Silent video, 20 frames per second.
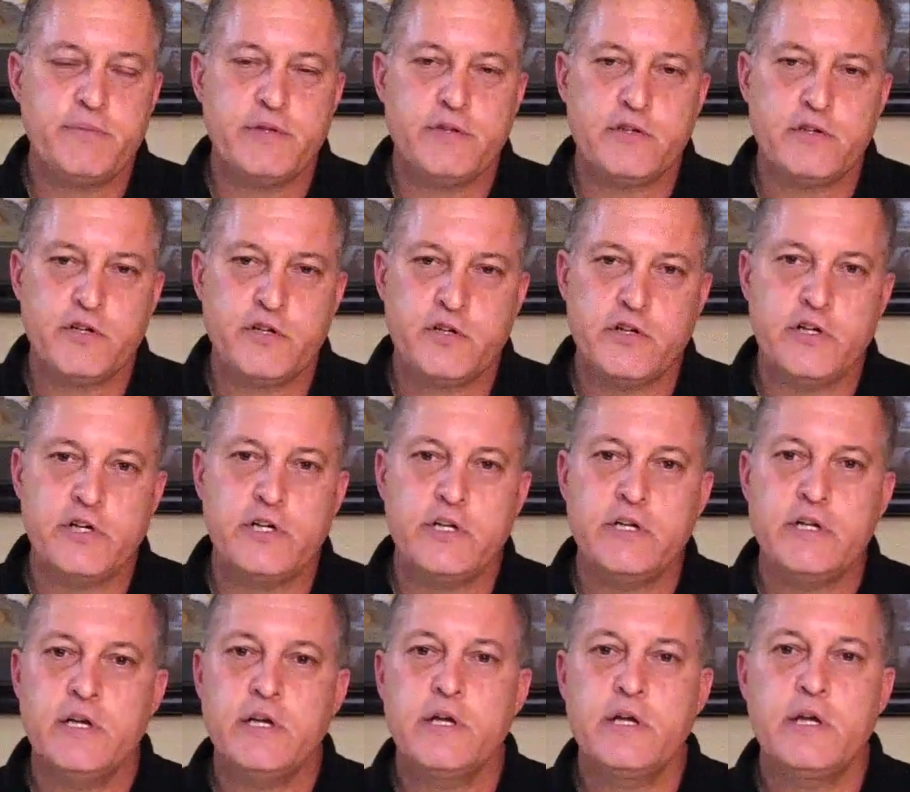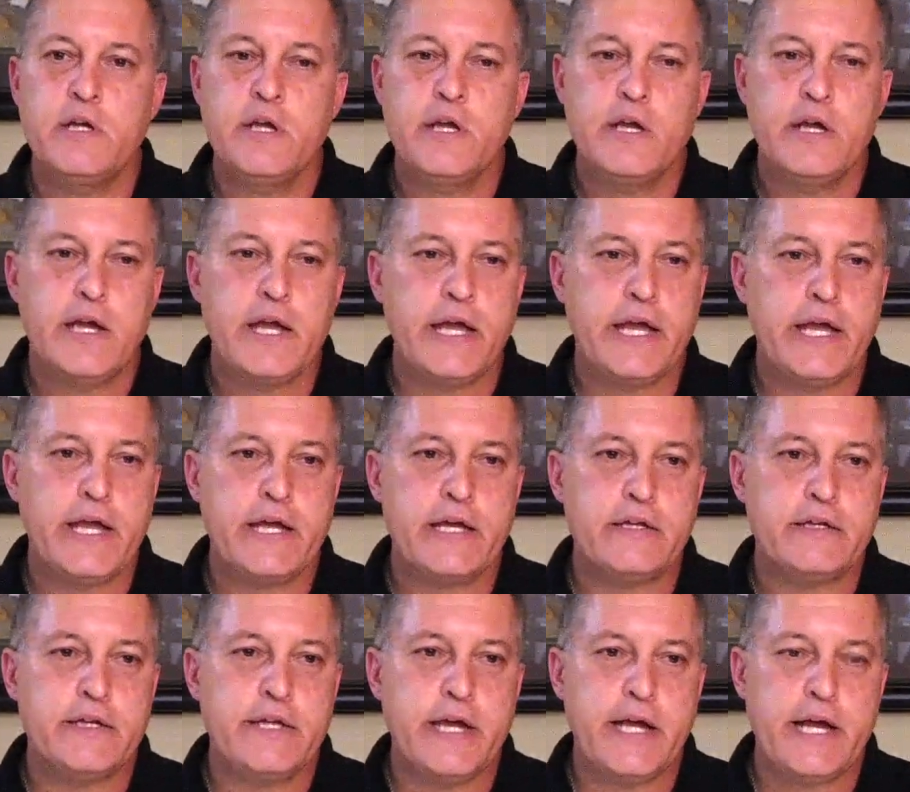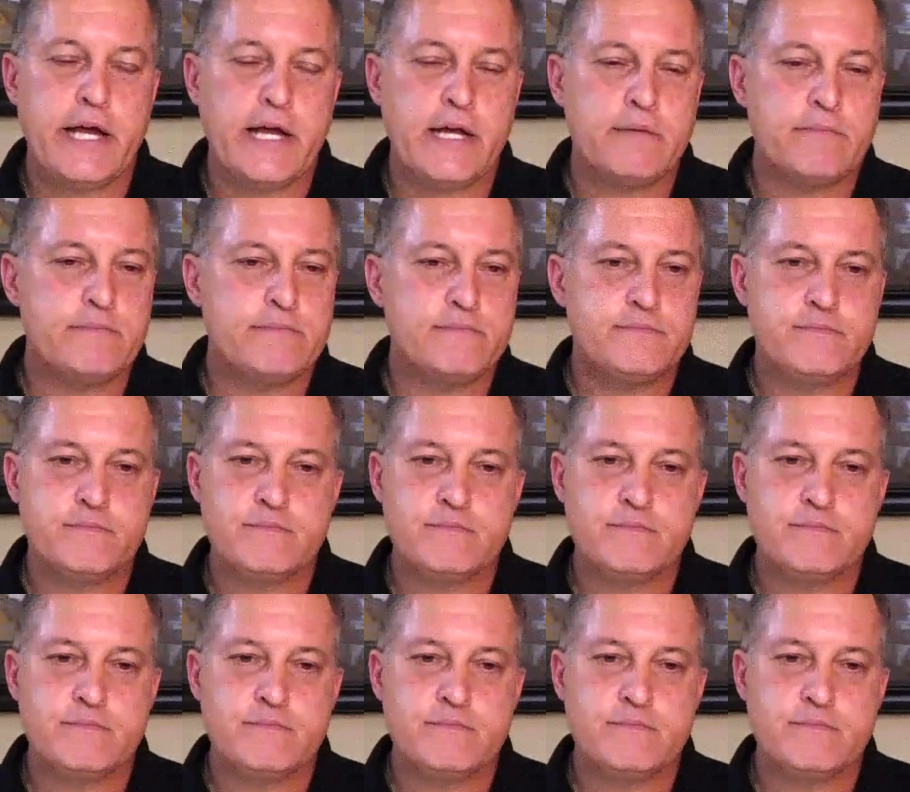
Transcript: and they're good, and um,